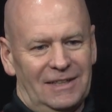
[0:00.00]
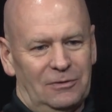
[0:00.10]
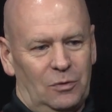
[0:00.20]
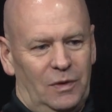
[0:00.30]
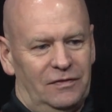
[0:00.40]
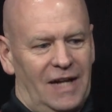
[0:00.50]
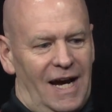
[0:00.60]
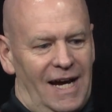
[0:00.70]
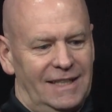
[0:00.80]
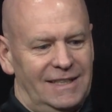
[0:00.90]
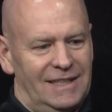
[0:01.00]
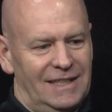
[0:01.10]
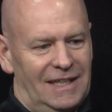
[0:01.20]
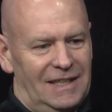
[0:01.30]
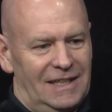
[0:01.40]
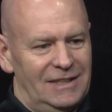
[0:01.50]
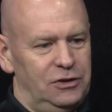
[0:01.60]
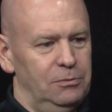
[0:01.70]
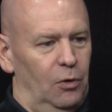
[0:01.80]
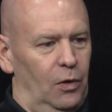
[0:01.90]
We've got
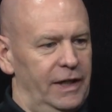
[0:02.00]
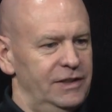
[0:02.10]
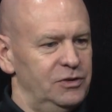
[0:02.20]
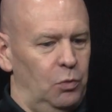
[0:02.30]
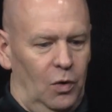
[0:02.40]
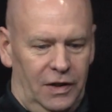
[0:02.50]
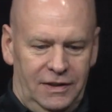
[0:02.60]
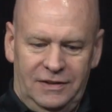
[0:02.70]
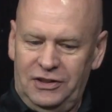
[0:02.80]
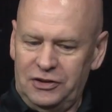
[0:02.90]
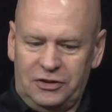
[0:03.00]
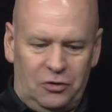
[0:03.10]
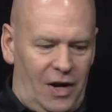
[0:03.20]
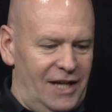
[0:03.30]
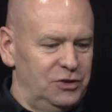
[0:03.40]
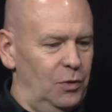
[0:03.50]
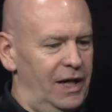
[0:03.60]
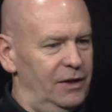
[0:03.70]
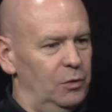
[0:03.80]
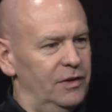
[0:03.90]
two boys. One just
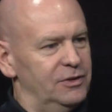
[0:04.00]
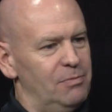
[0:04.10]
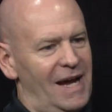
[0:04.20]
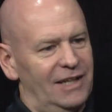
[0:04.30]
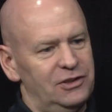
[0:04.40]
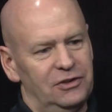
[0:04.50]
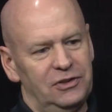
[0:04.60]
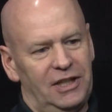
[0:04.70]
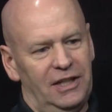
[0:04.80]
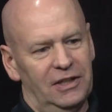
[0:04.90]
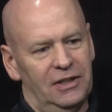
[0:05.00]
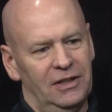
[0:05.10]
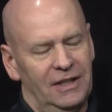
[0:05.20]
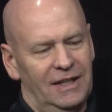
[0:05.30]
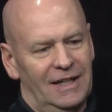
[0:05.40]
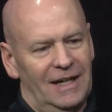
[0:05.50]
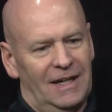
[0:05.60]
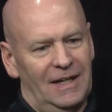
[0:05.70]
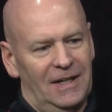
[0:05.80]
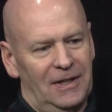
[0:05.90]
graduated with his master's here
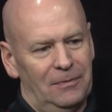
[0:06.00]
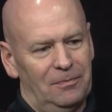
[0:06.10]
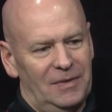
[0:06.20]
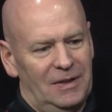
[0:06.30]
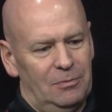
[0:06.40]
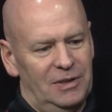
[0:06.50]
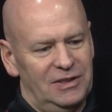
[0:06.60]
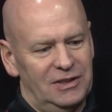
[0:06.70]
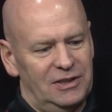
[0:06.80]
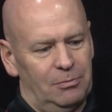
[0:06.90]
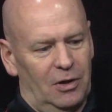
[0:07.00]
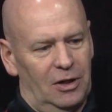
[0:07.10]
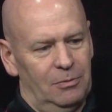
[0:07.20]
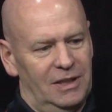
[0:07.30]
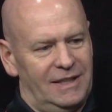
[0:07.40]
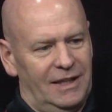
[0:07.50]
in the business department.